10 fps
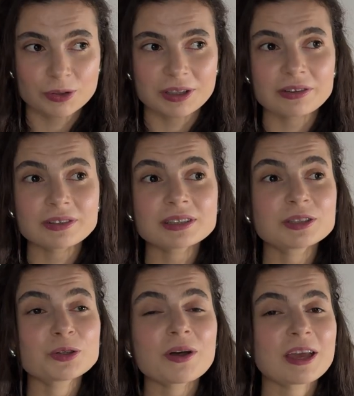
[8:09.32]
So there is
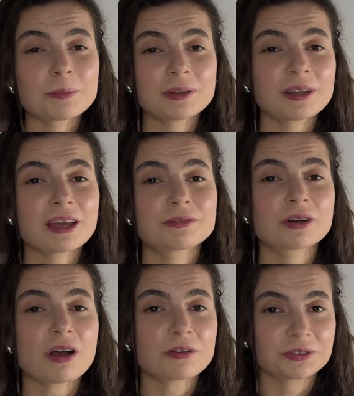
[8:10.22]
no happily
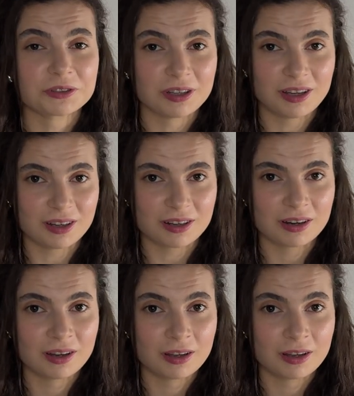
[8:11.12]
ever after here,